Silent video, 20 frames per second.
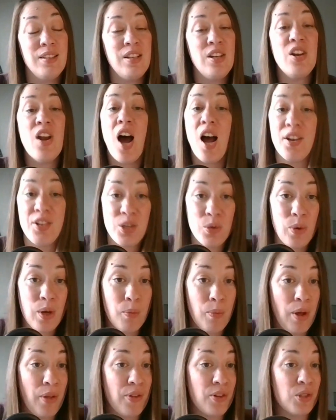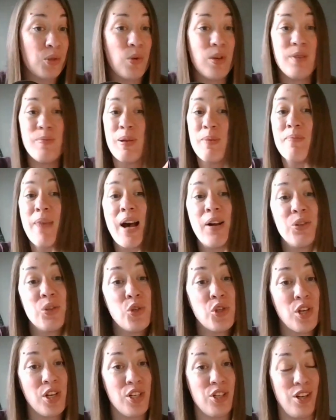not doing well. There's going to be
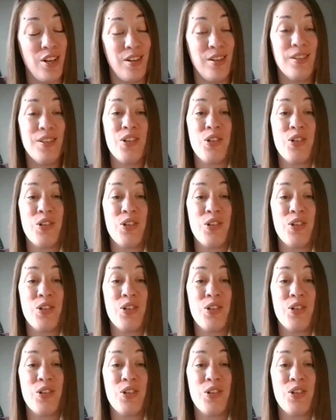malnutrition.